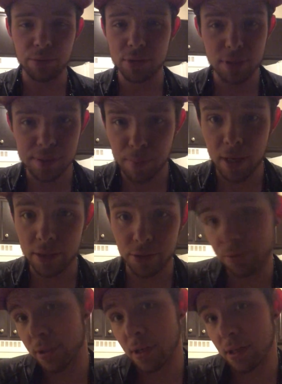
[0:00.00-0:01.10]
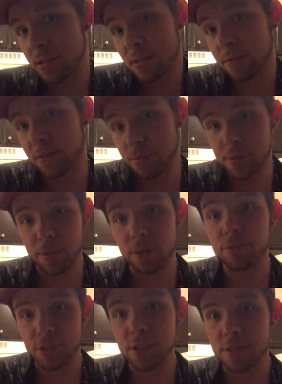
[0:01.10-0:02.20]
I would just buy a new one, honestly, if it was me,
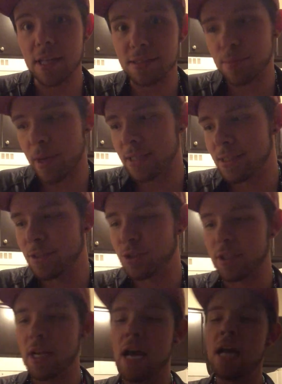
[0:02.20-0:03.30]
that's my intention.